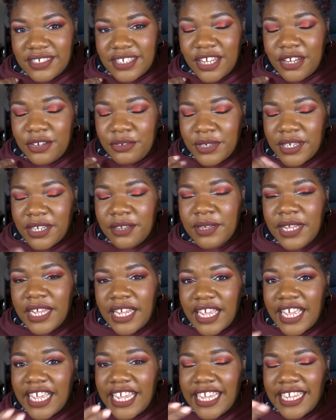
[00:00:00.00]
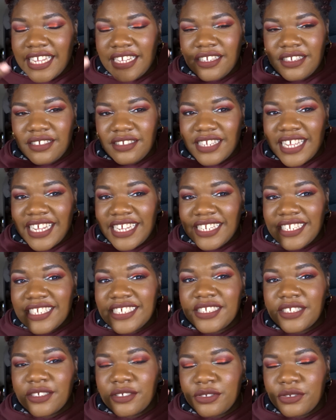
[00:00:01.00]
I
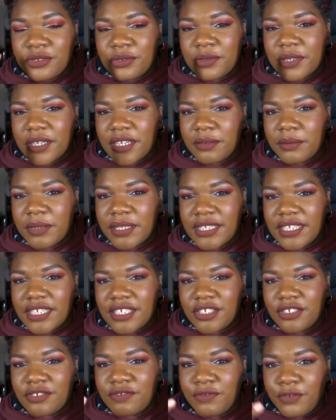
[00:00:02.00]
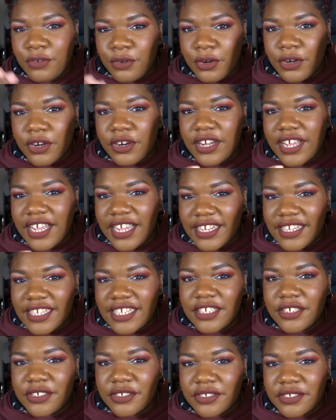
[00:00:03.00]
listened to a recommendation for a
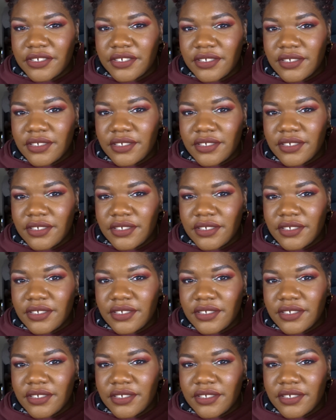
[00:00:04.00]
highlighter.